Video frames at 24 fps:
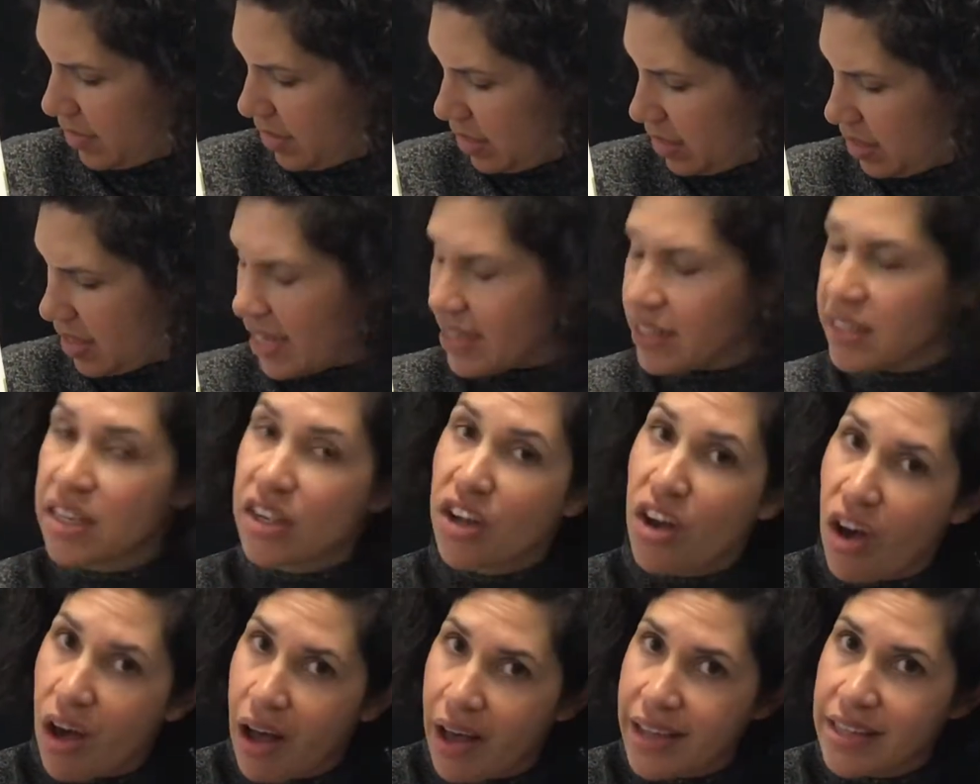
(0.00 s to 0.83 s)
That's a
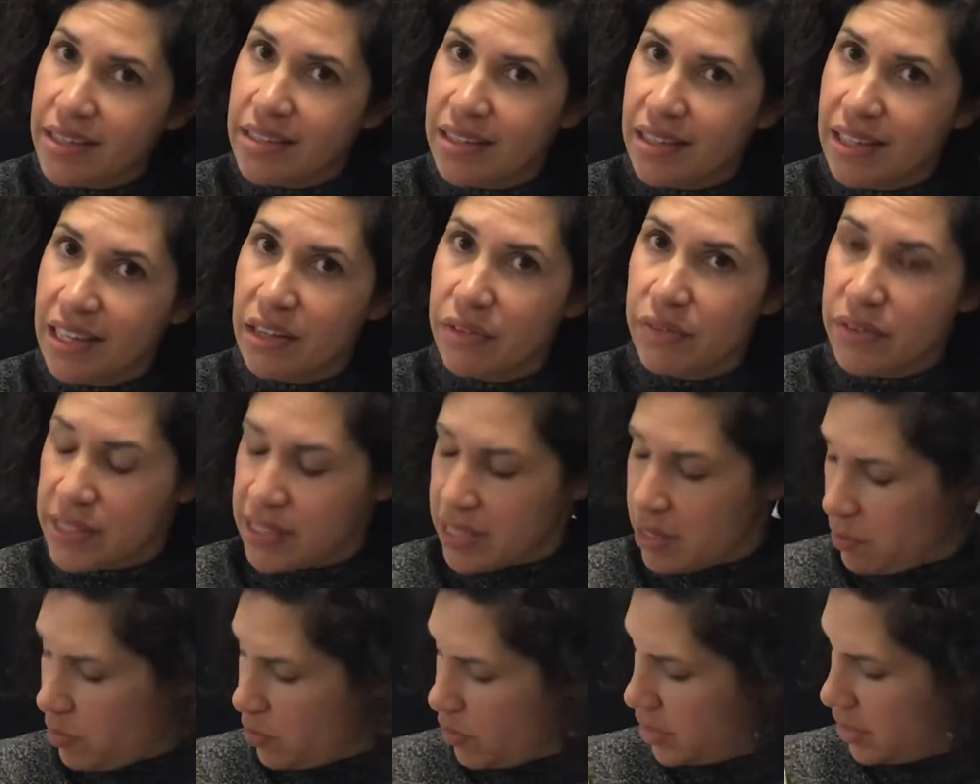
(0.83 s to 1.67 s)
kind thing for
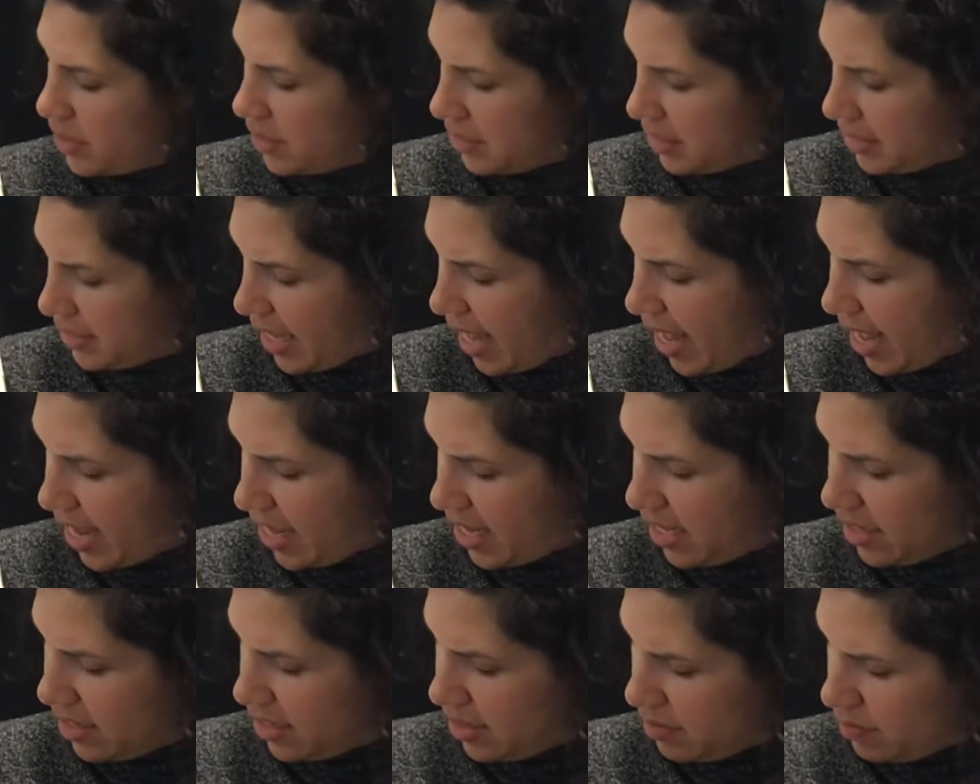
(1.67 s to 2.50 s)
Zebra to say,
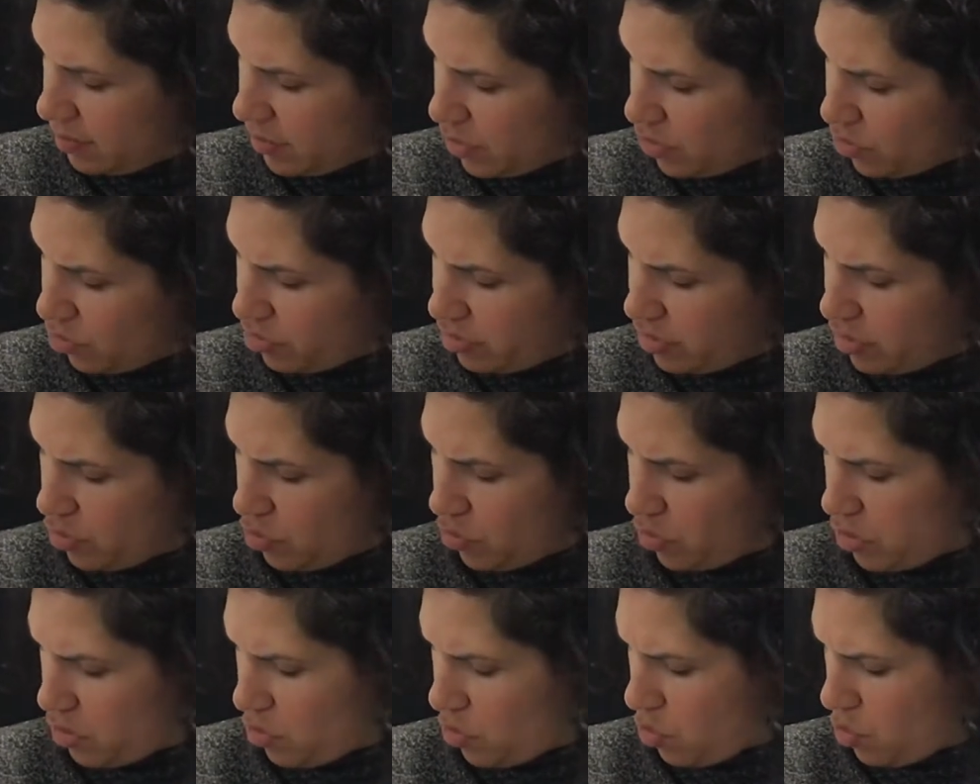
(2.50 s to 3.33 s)
because look
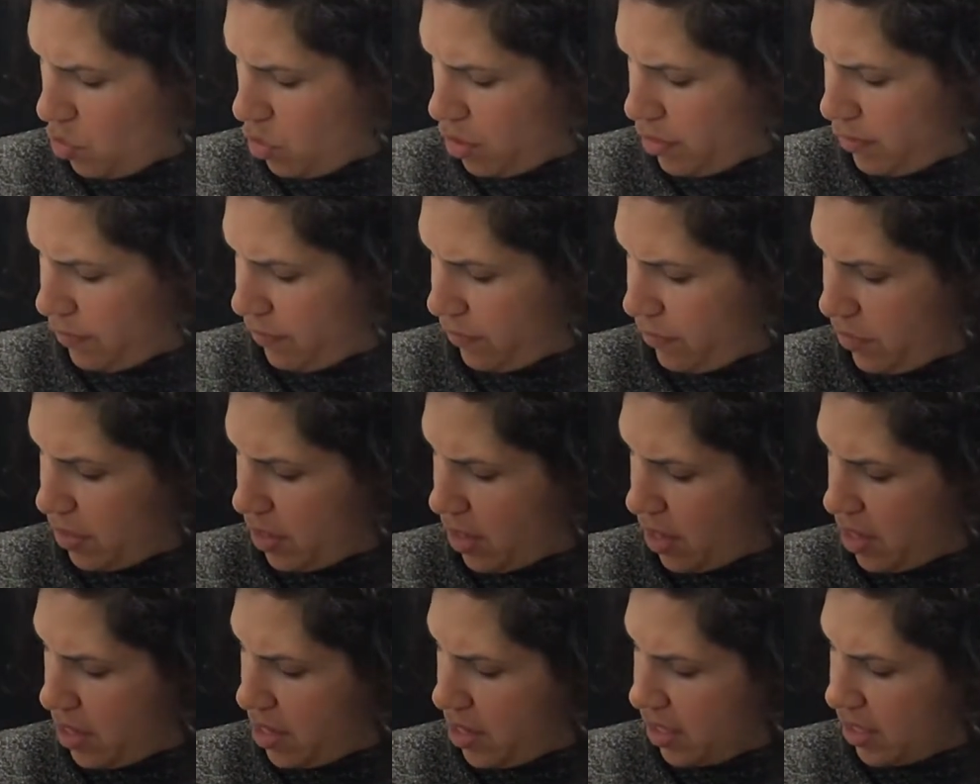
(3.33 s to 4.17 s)
at all of
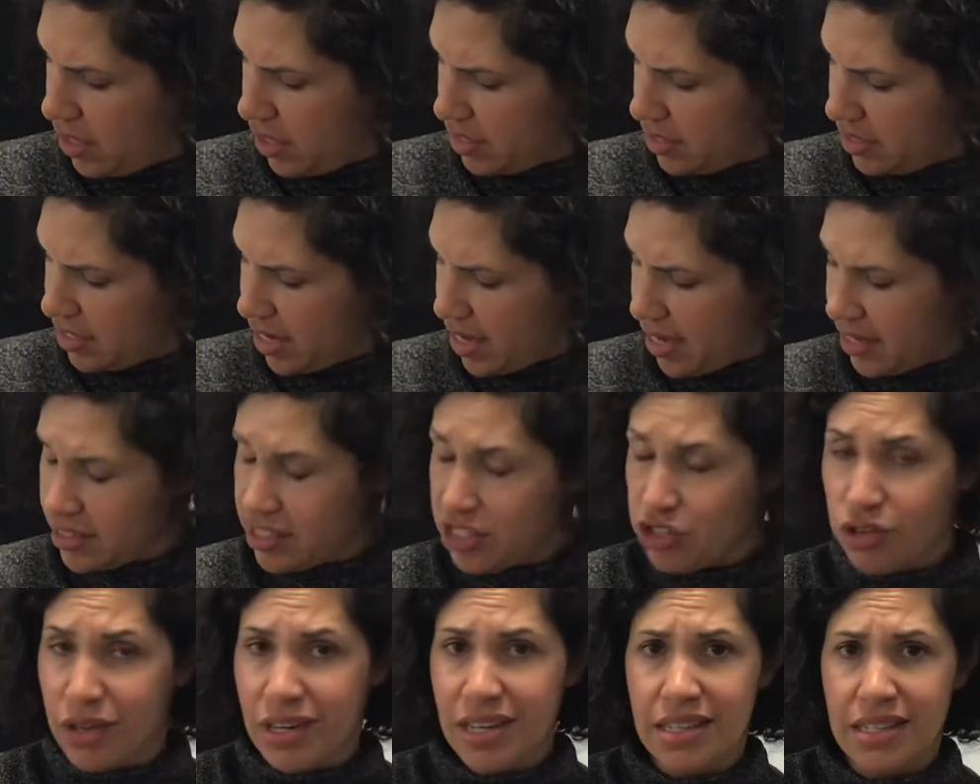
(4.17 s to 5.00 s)
the guitar
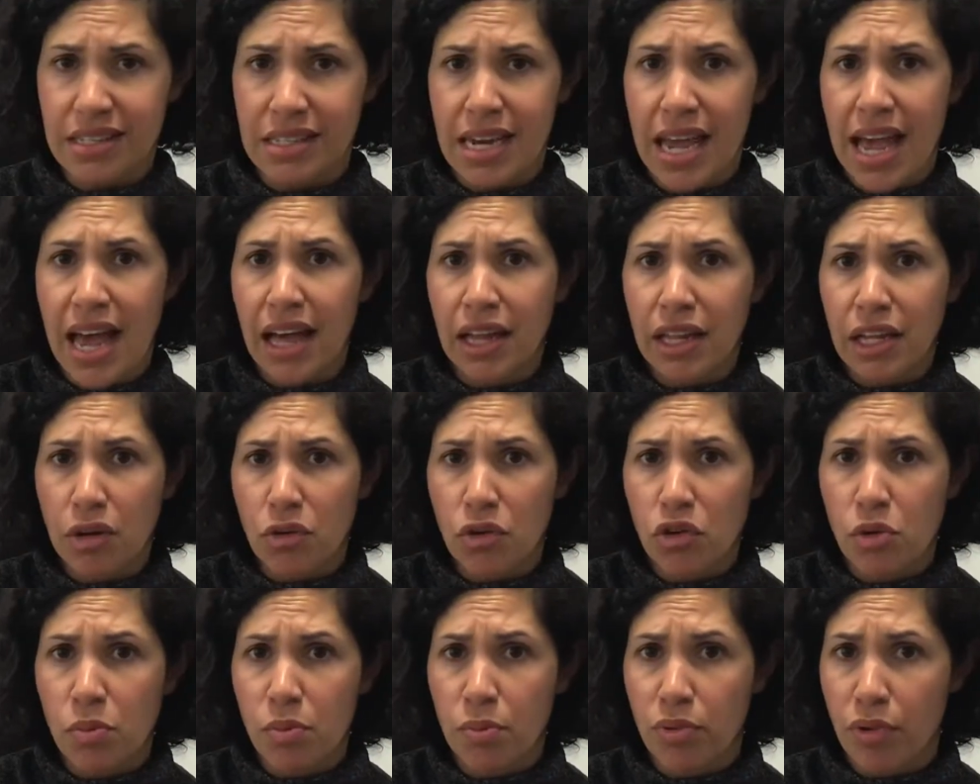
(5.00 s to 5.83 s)
strings now, they're
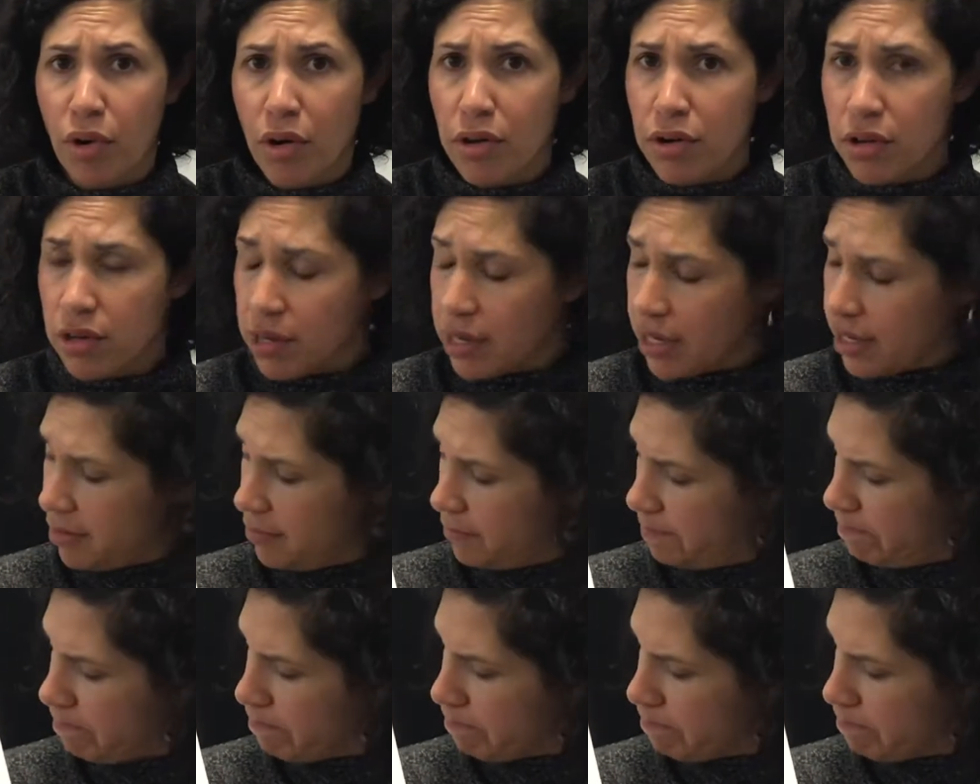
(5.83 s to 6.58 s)
all broken.